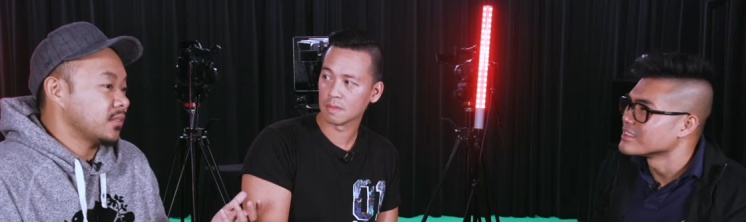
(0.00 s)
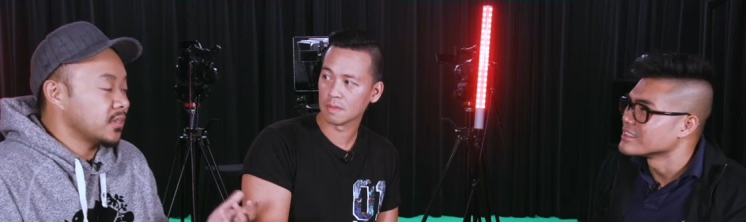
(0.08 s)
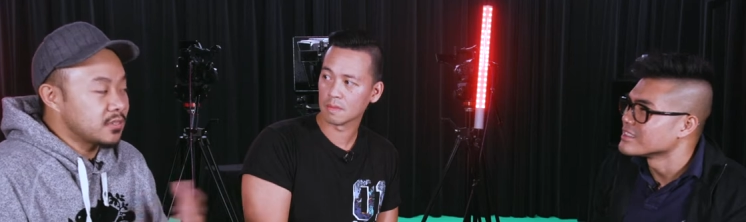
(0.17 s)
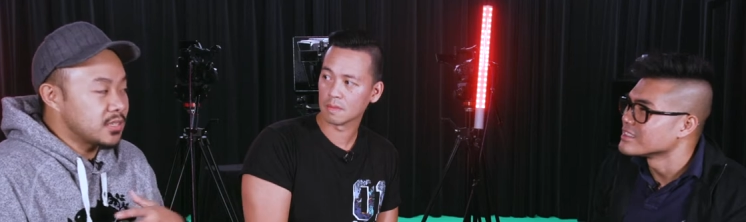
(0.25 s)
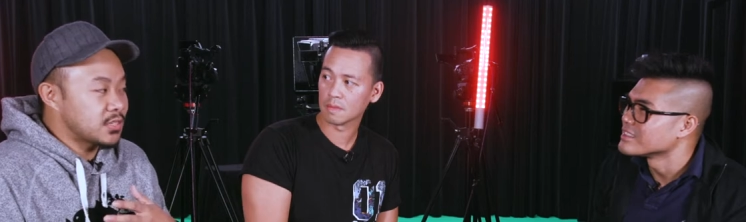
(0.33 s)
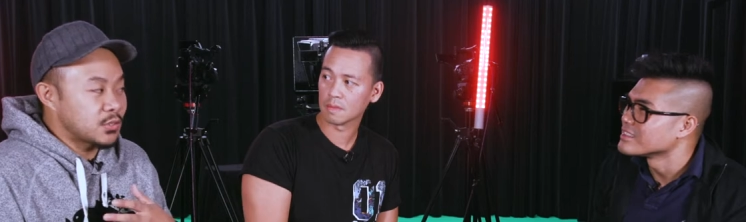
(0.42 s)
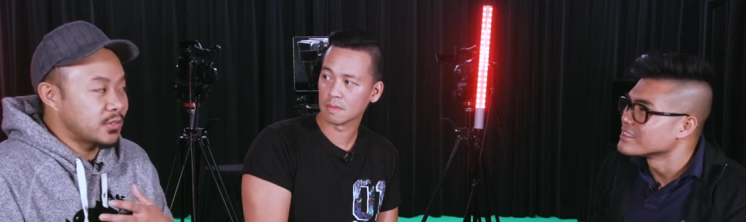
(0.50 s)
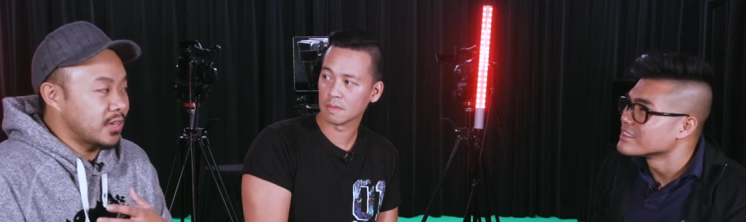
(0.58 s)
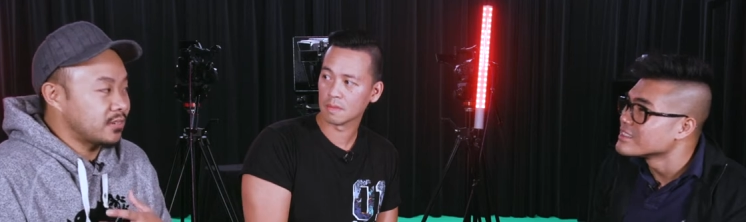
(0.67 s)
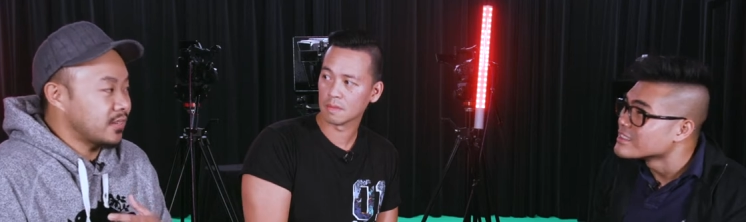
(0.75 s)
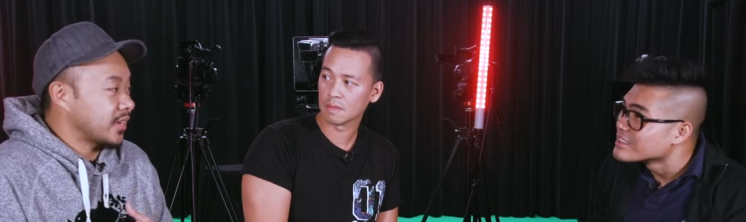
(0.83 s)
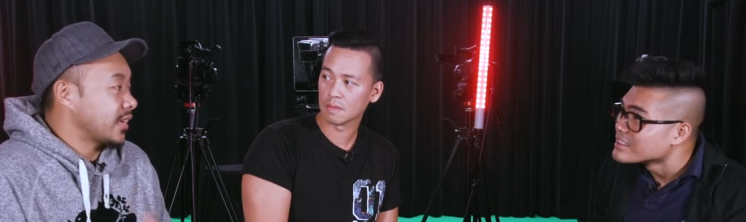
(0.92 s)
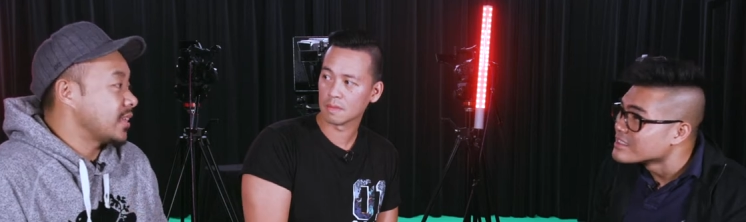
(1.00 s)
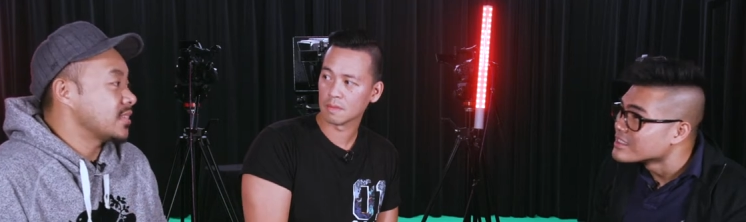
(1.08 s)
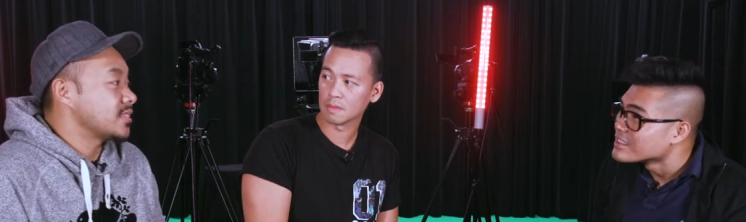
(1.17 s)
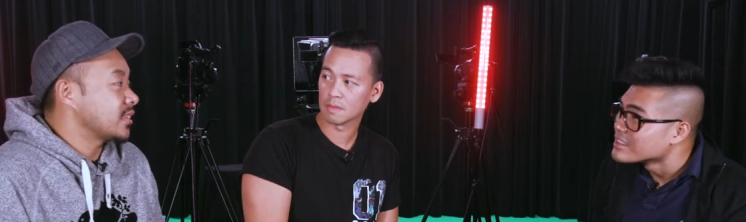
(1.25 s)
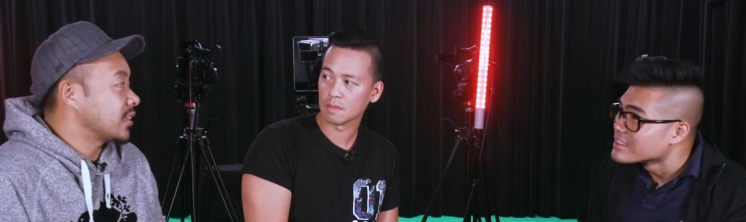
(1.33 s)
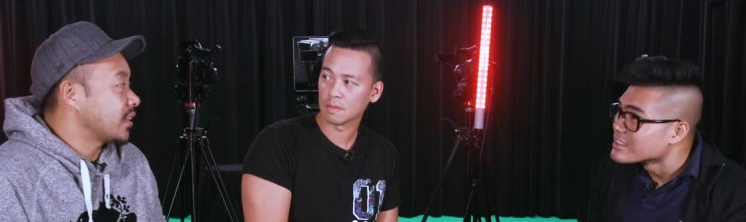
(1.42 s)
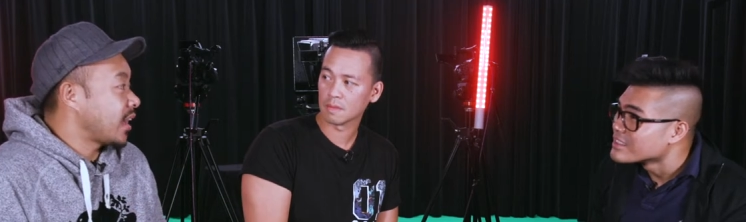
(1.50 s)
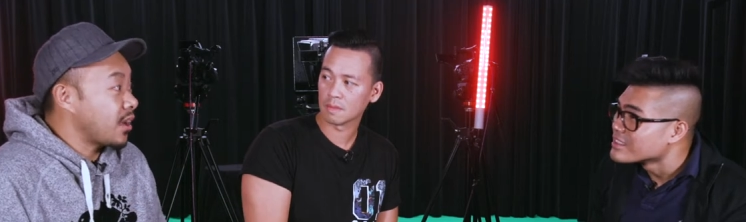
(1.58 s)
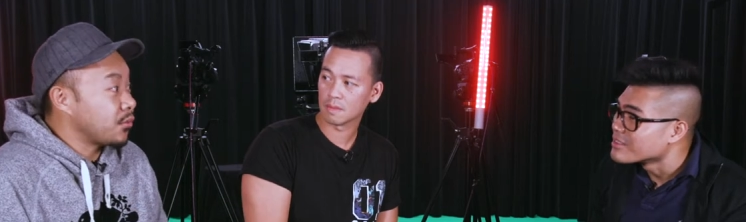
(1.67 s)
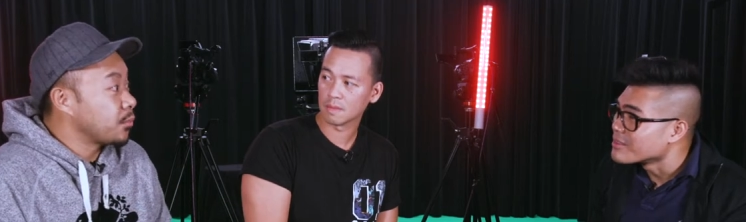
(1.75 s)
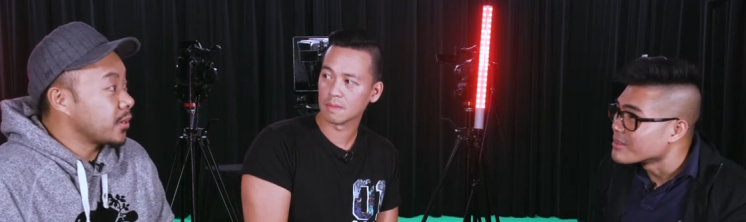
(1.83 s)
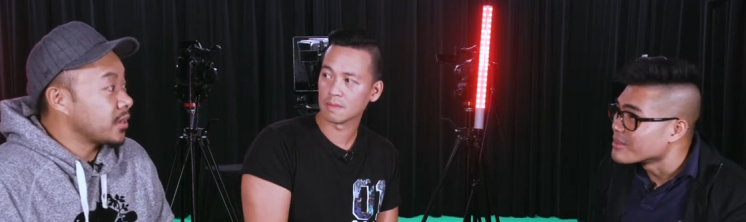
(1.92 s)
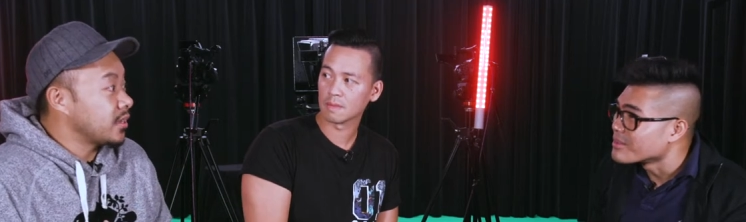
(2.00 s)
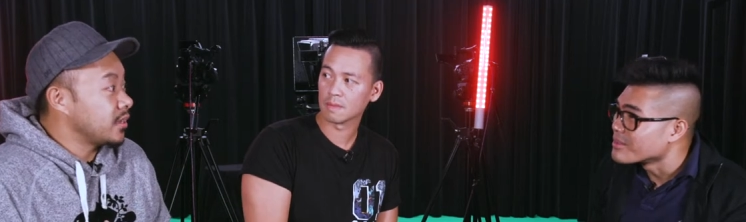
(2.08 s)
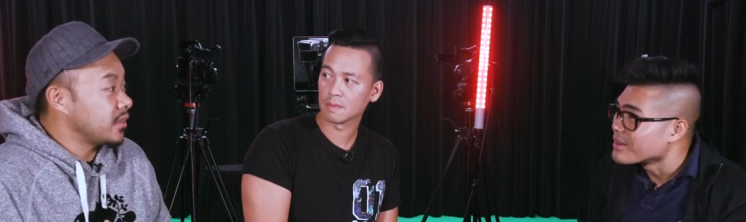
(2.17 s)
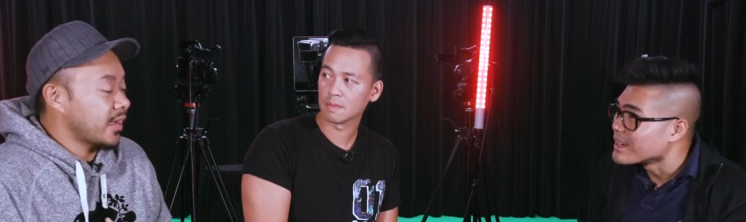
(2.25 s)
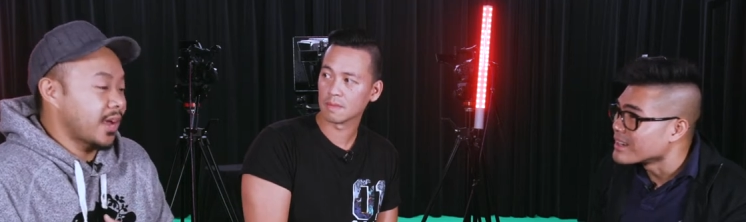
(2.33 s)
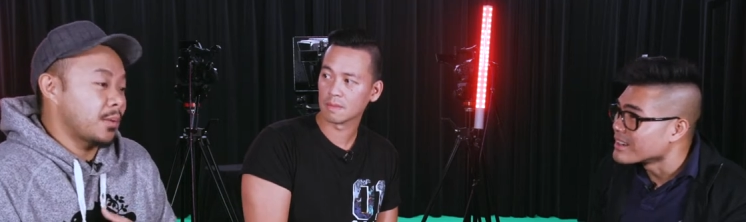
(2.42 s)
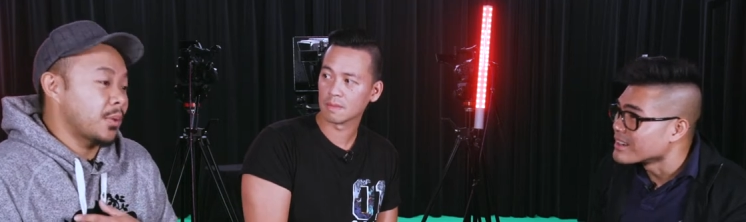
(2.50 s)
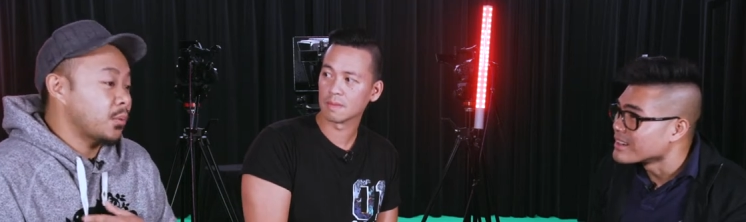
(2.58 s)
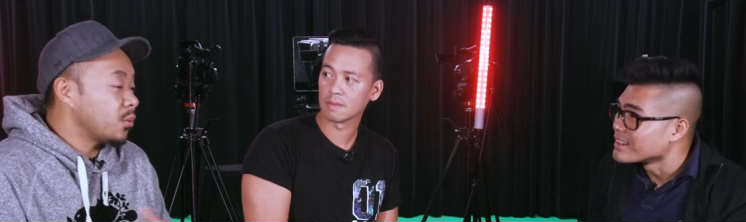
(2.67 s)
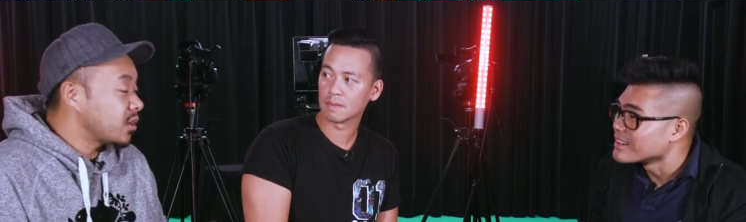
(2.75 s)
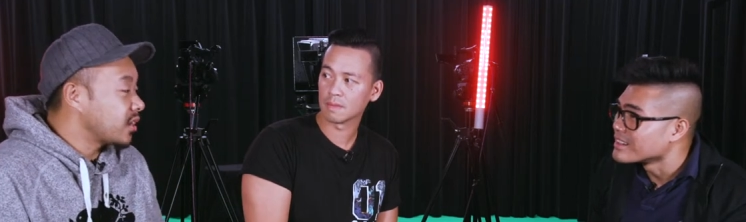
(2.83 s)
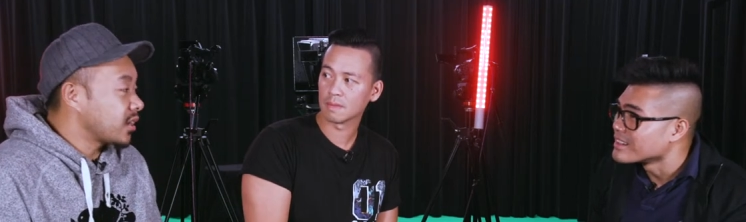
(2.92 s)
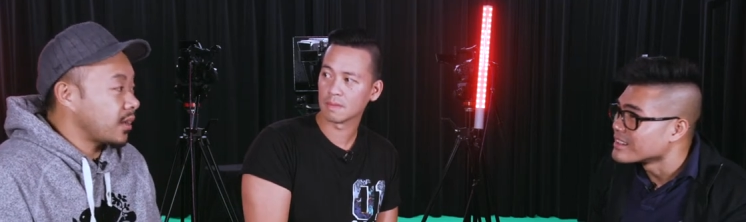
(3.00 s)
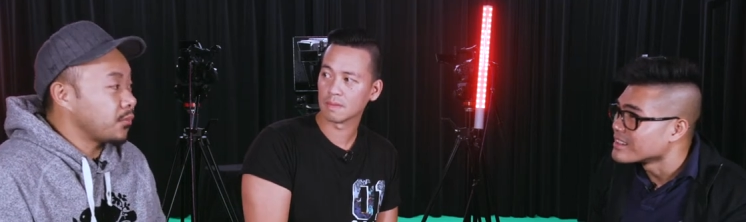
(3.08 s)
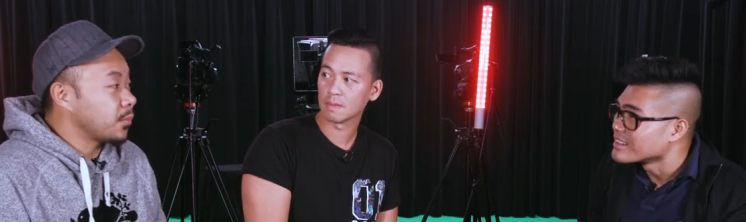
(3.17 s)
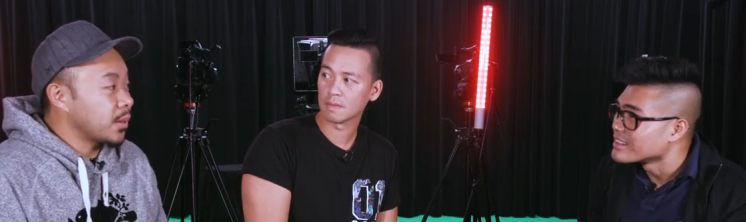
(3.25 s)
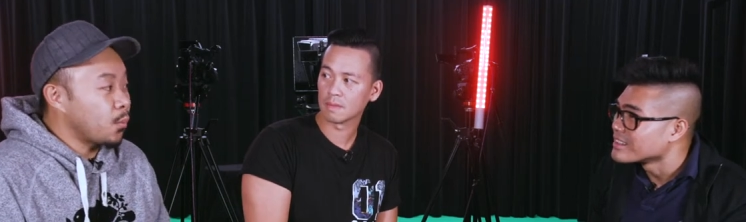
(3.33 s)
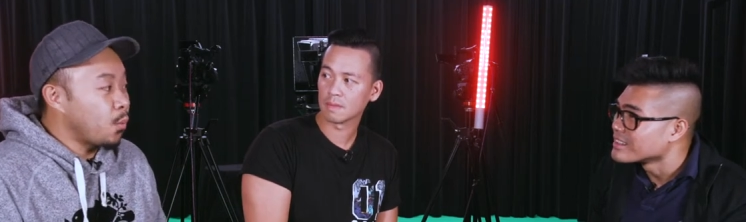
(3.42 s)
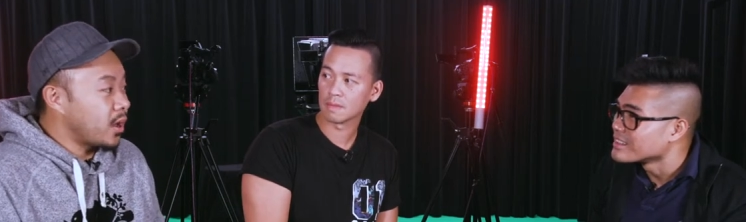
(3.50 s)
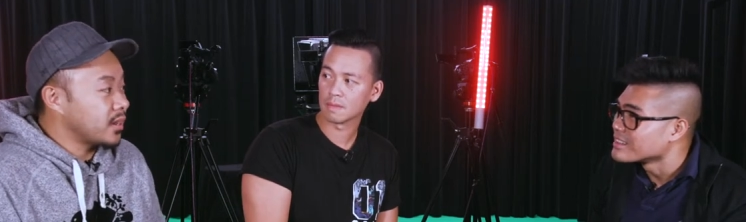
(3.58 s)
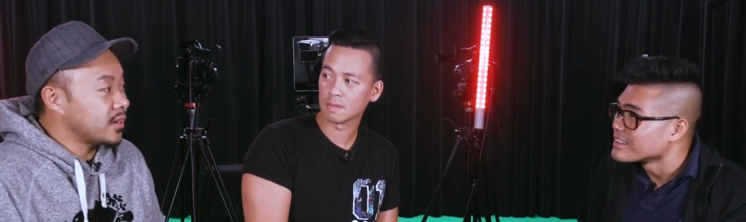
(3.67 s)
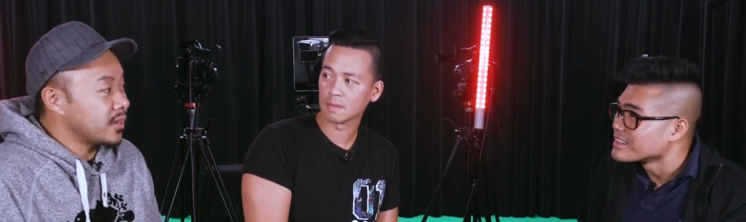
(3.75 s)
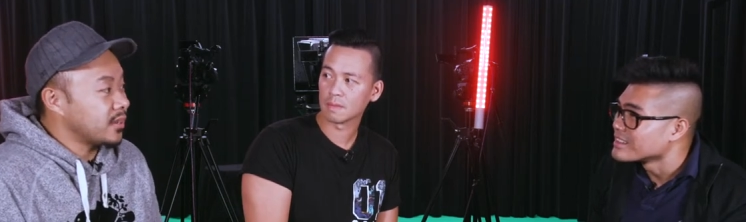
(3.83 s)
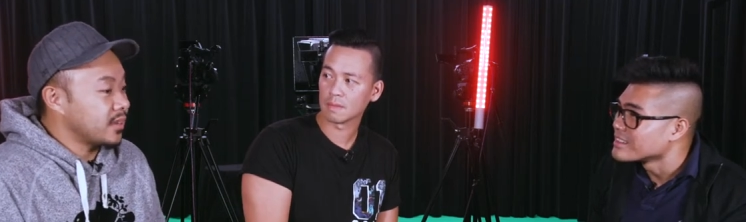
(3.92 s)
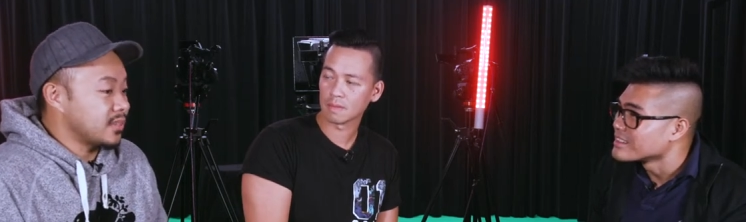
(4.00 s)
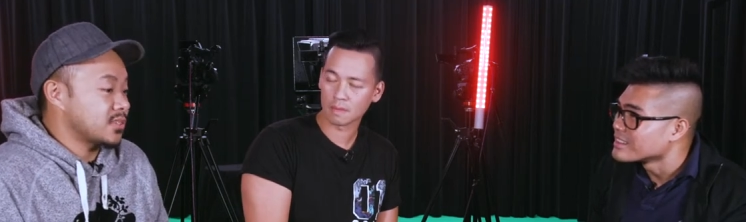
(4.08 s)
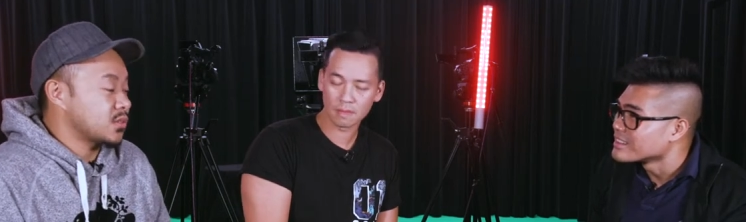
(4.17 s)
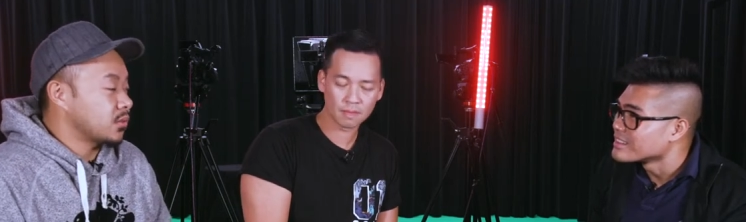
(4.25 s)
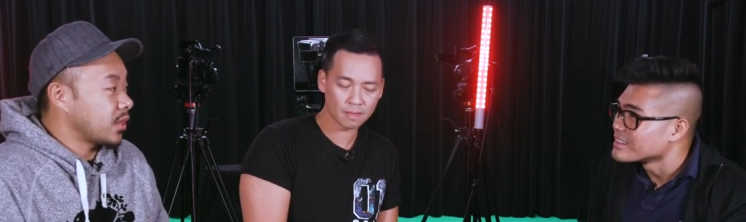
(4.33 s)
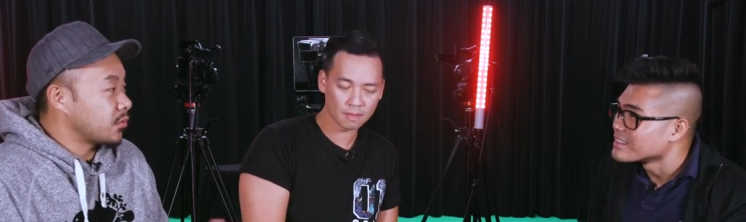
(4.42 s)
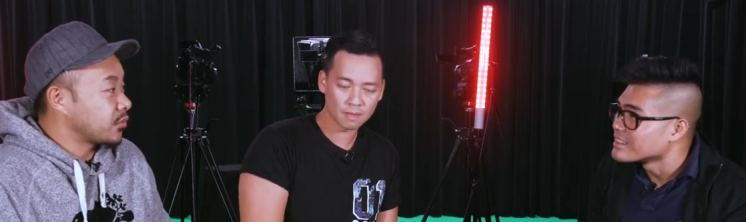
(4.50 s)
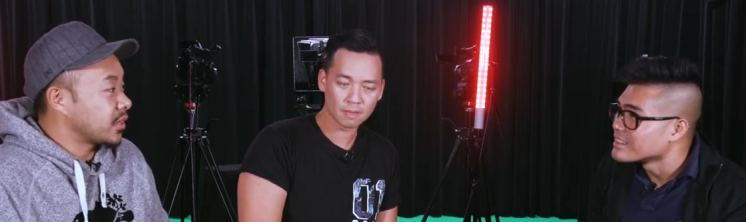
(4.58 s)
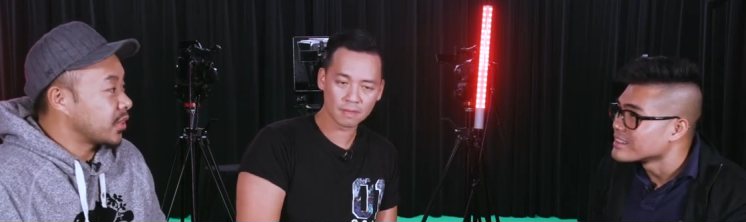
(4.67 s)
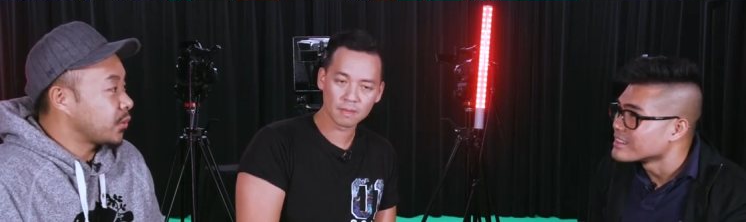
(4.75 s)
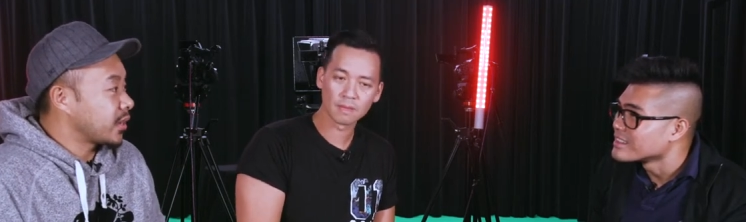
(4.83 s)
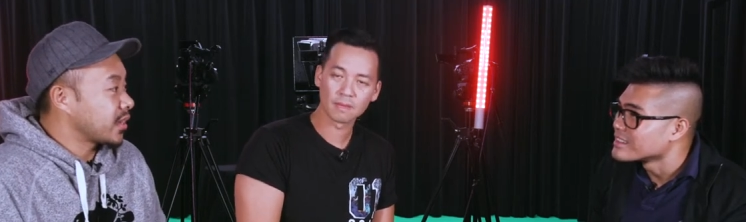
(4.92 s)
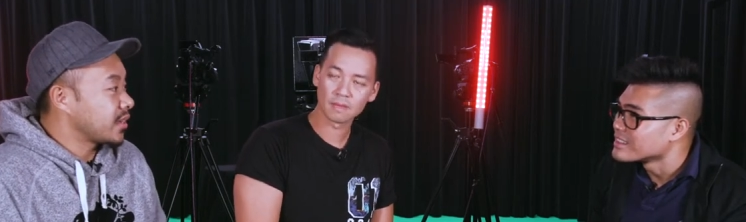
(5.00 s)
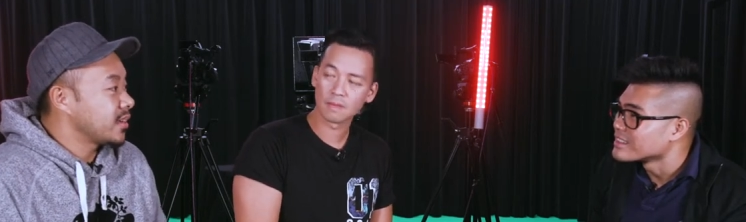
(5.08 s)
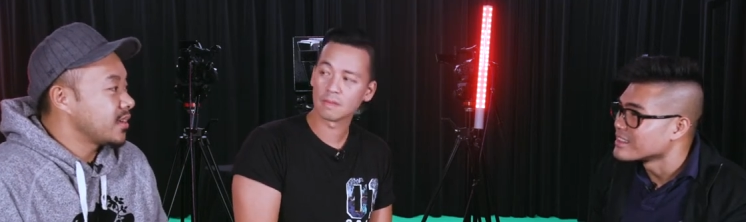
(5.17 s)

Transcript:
Speaker 1: literally sold out like instantly. Everybody wow. like at my work, everybody wanted it, and it sold out really quick.